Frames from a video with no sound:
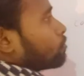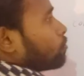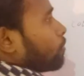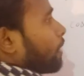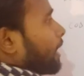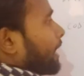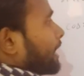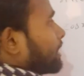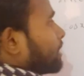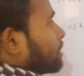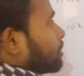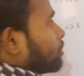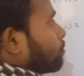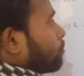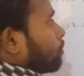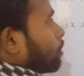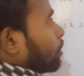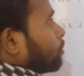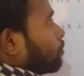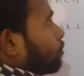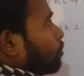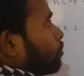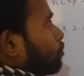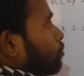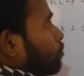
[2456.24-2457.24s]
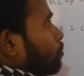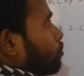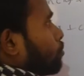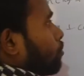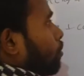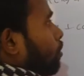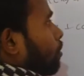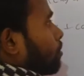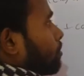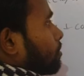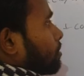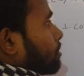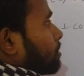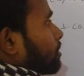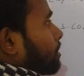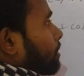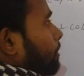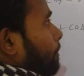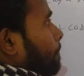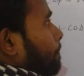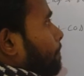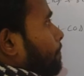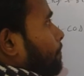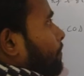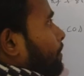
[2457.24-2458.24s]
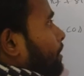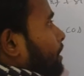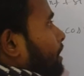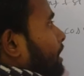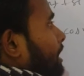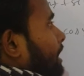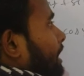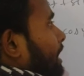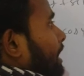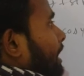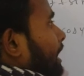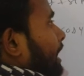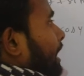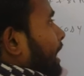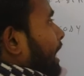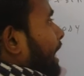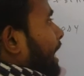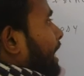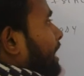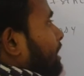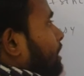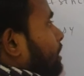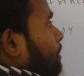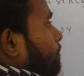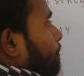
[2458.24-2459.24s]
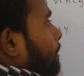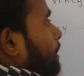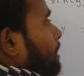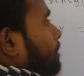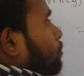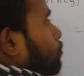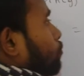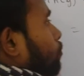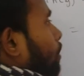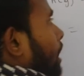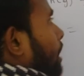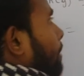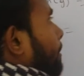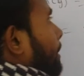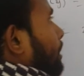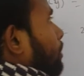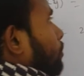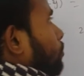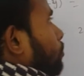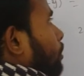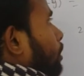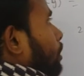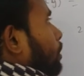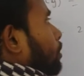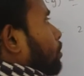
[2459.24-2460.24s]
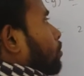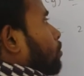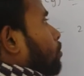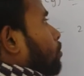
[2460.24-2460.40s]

y is equal to 2 cos x plus y by 2 into